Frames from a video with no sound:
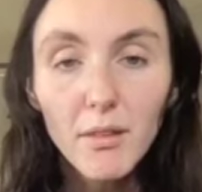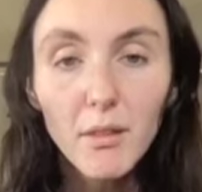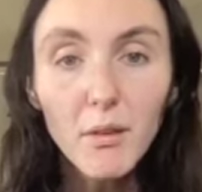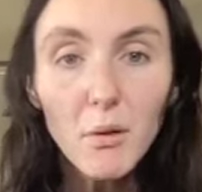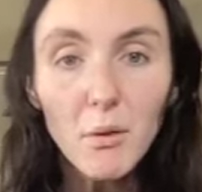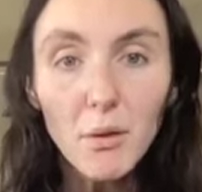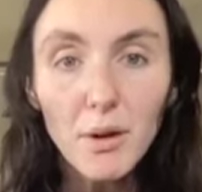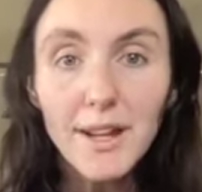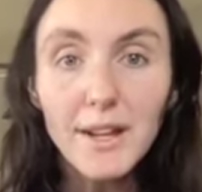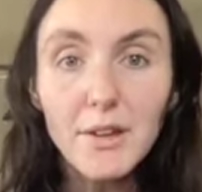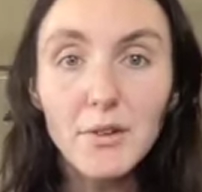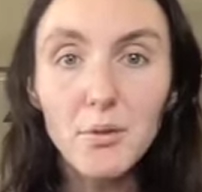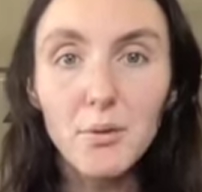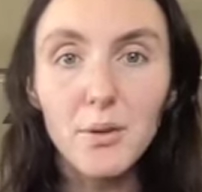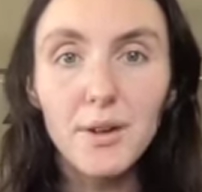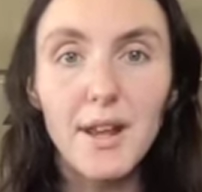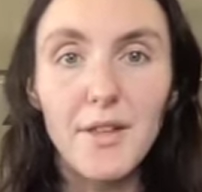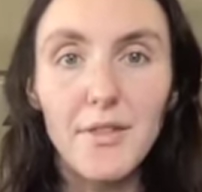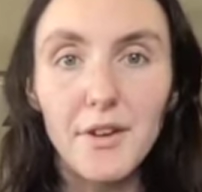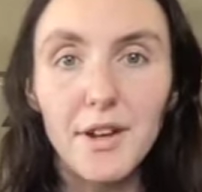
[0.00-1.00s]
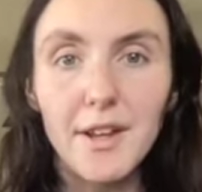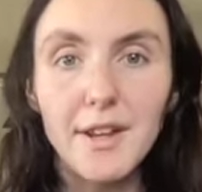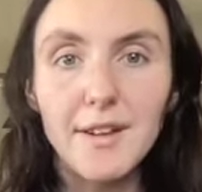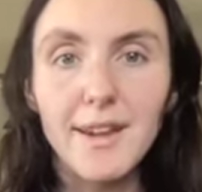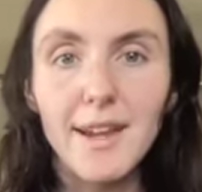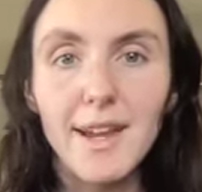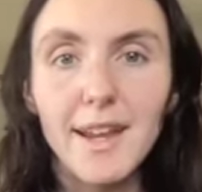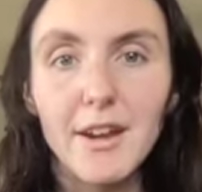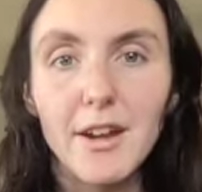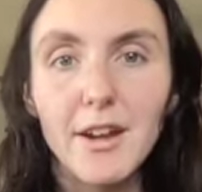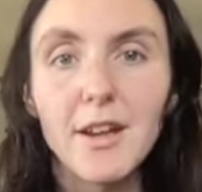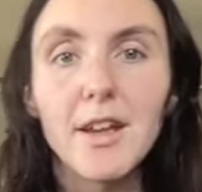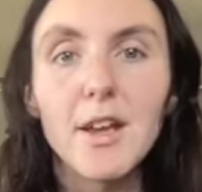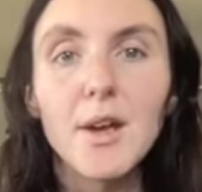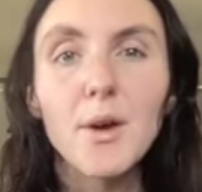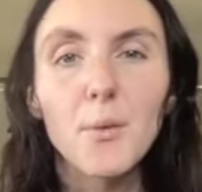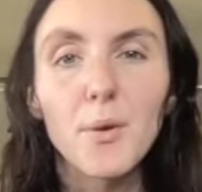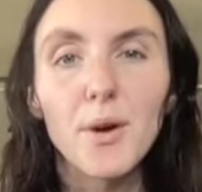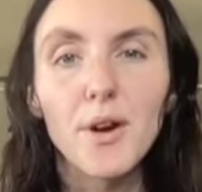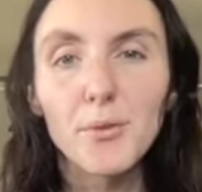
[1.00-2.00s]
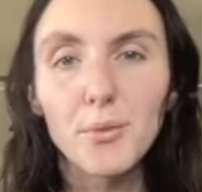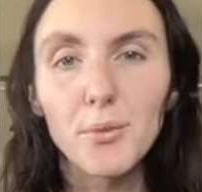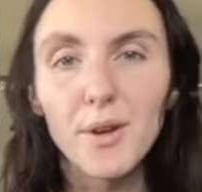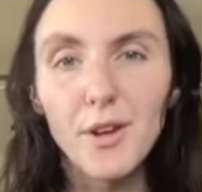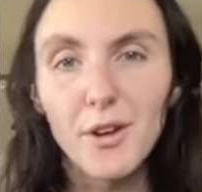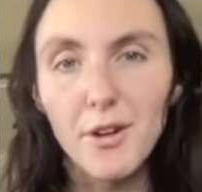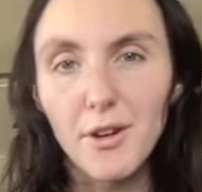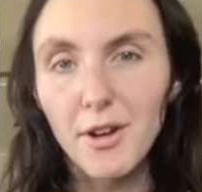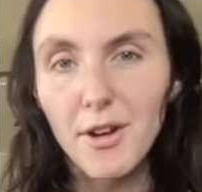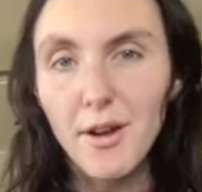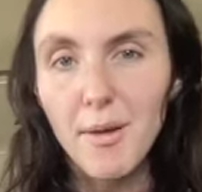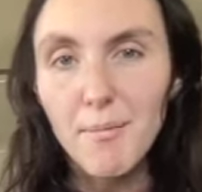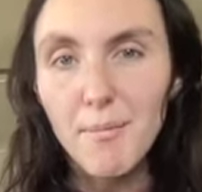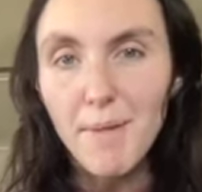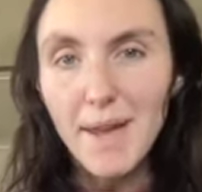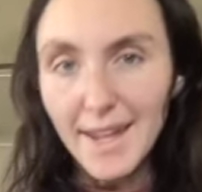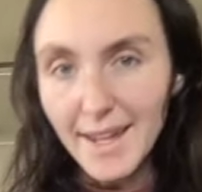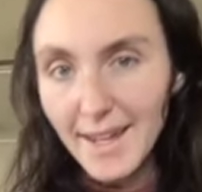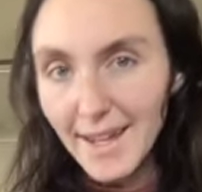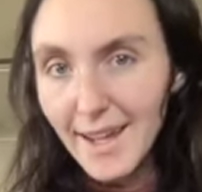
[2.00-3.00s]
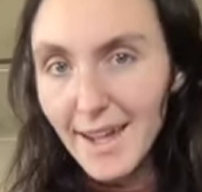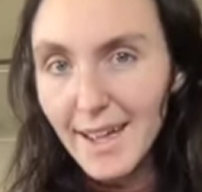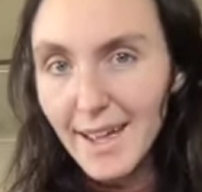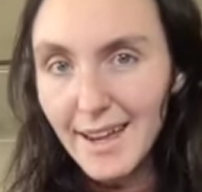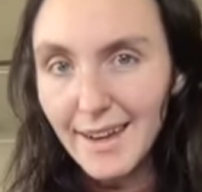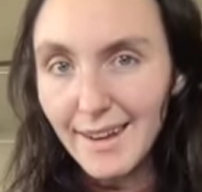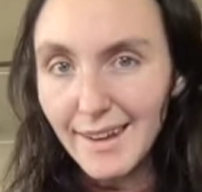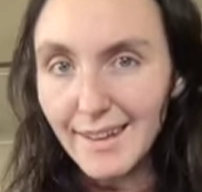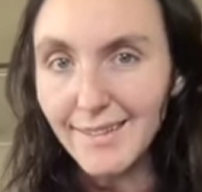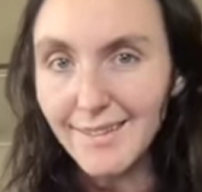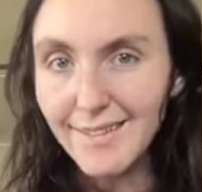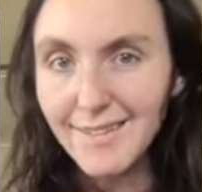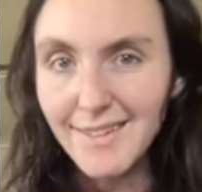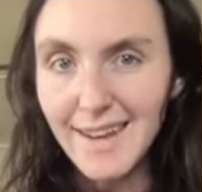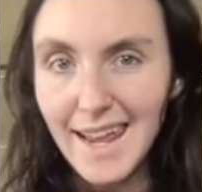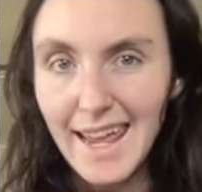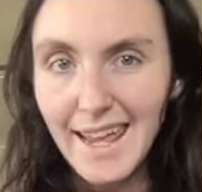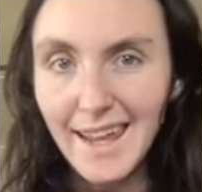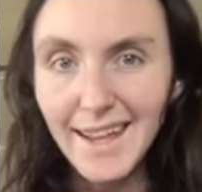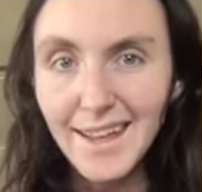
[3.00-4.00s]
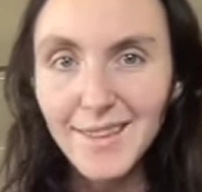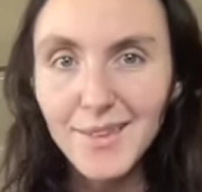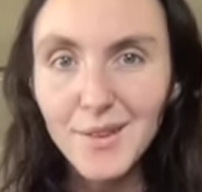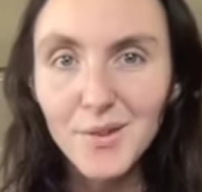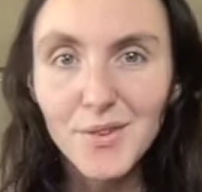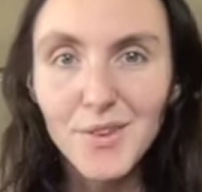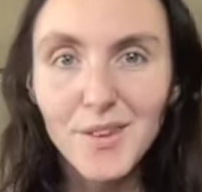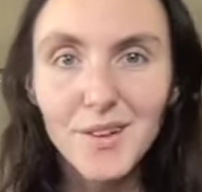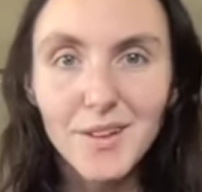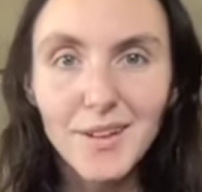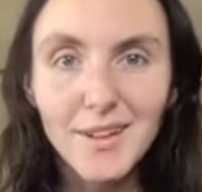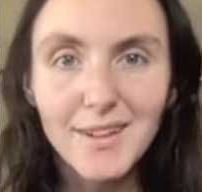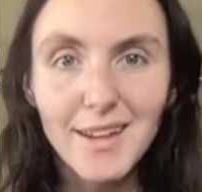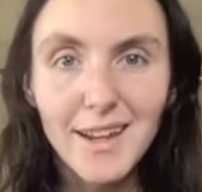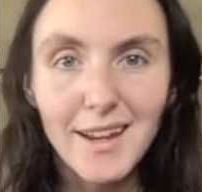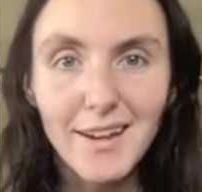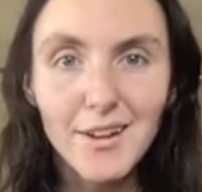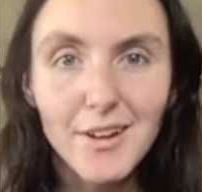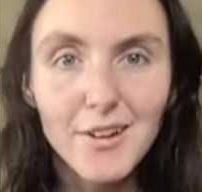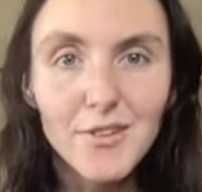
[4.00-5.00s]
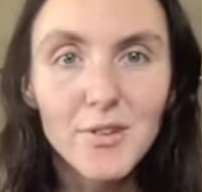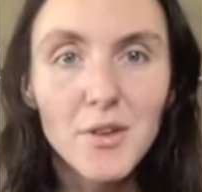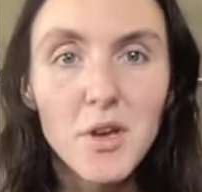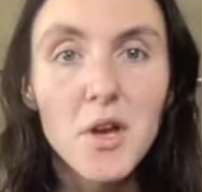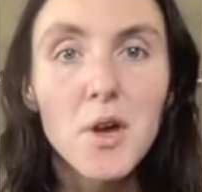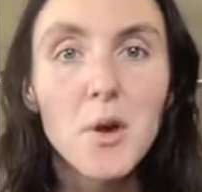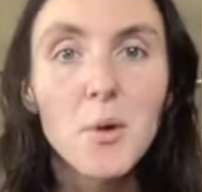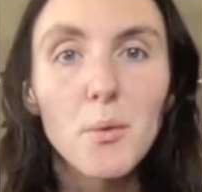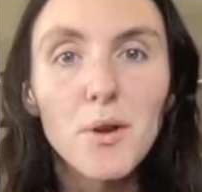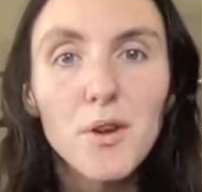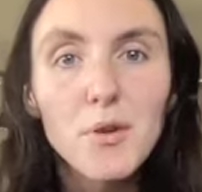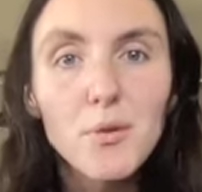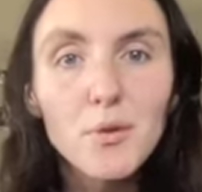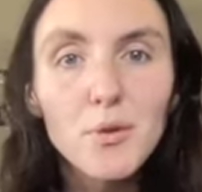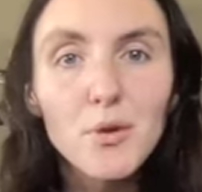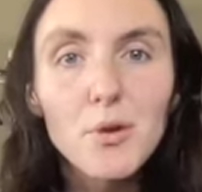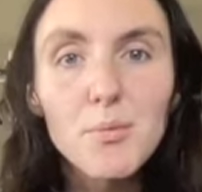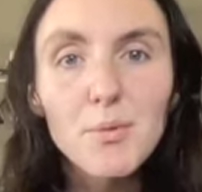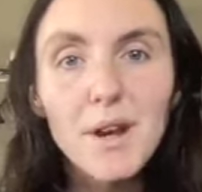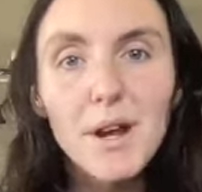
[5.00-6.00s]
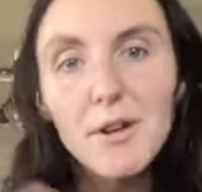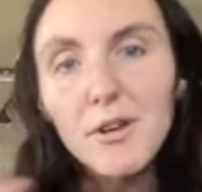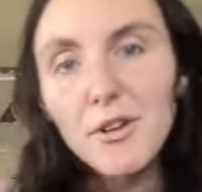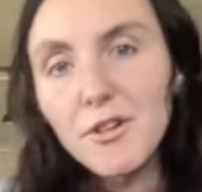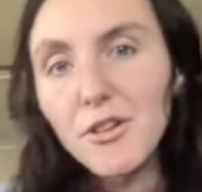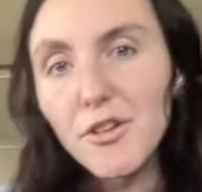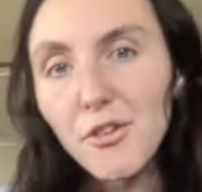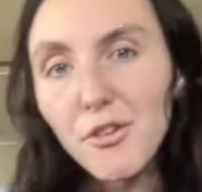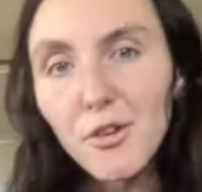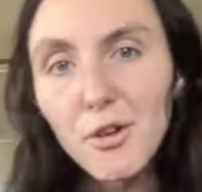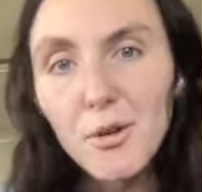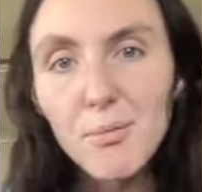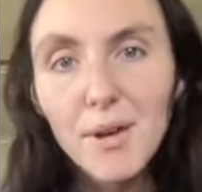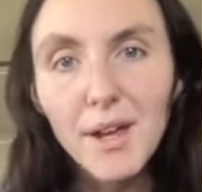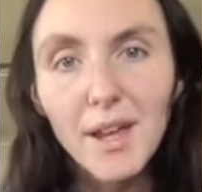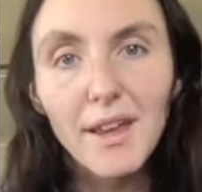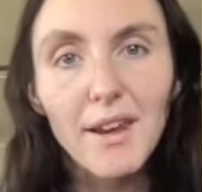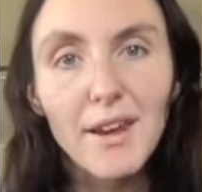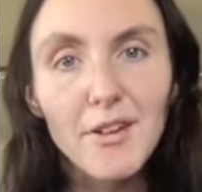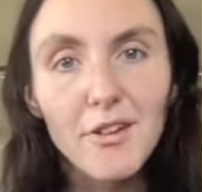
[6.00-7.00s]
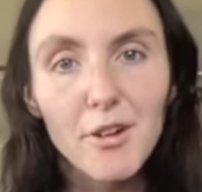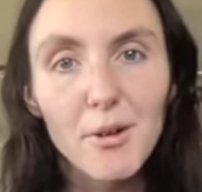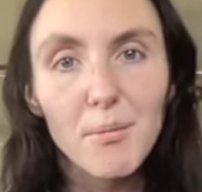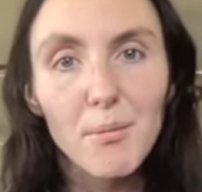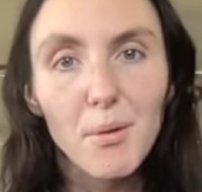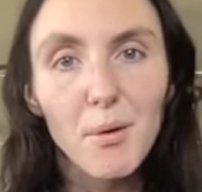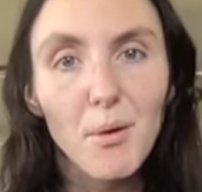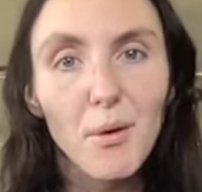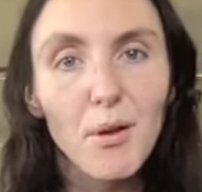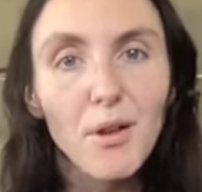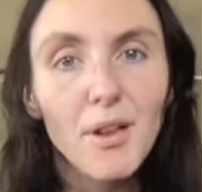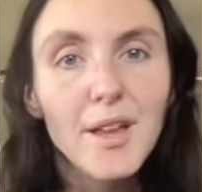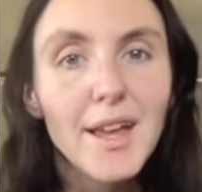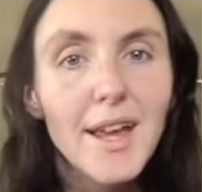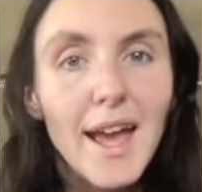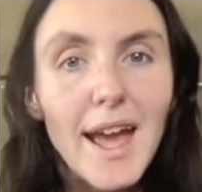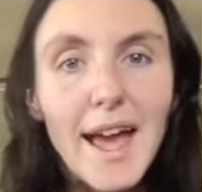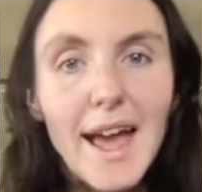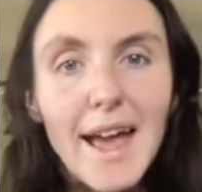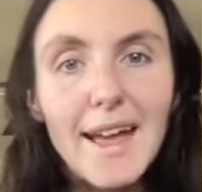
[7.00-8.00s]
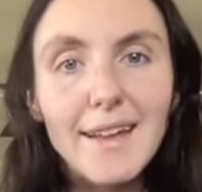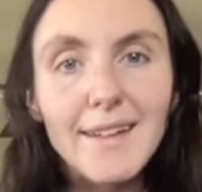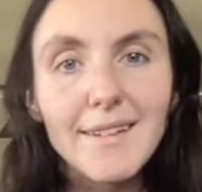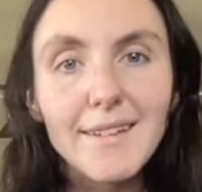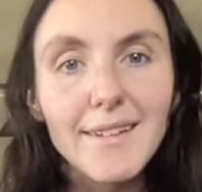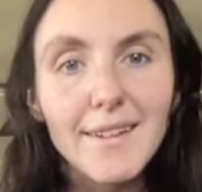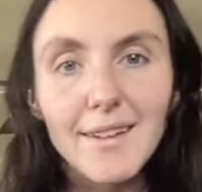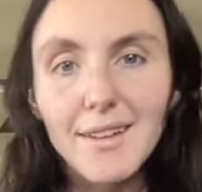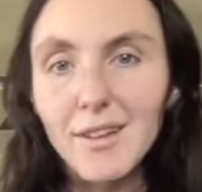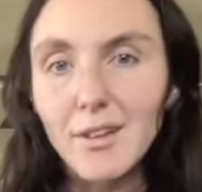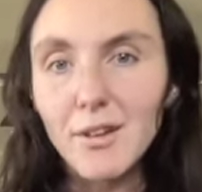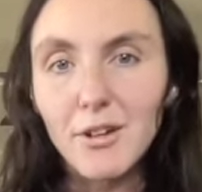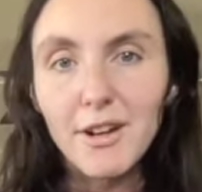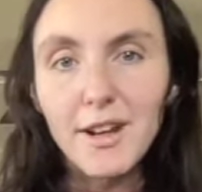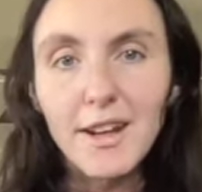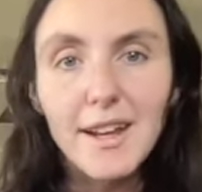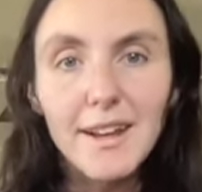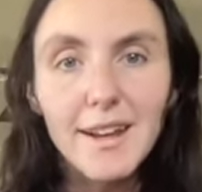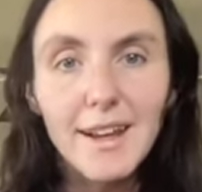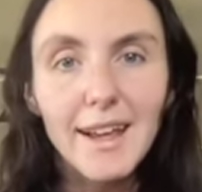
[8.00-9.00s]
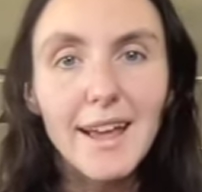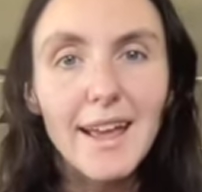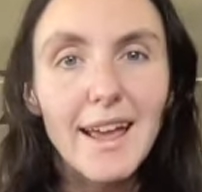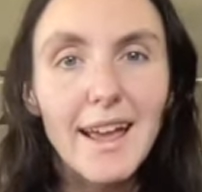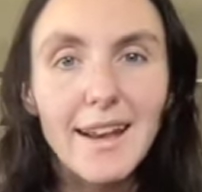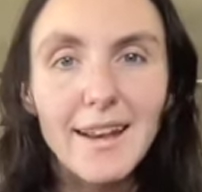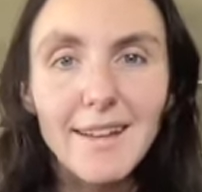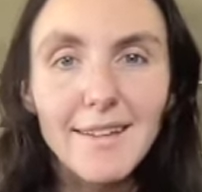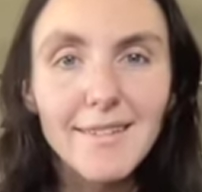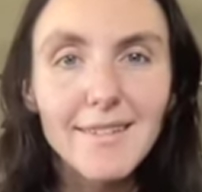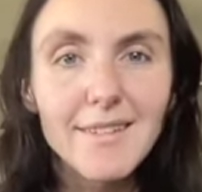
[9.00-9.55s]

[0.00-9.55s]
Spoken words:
or into another container. Whereas when you're making it and it's staying in those little containers, when you scoop it out, you're just scooping it into your bowl and you're eating it, and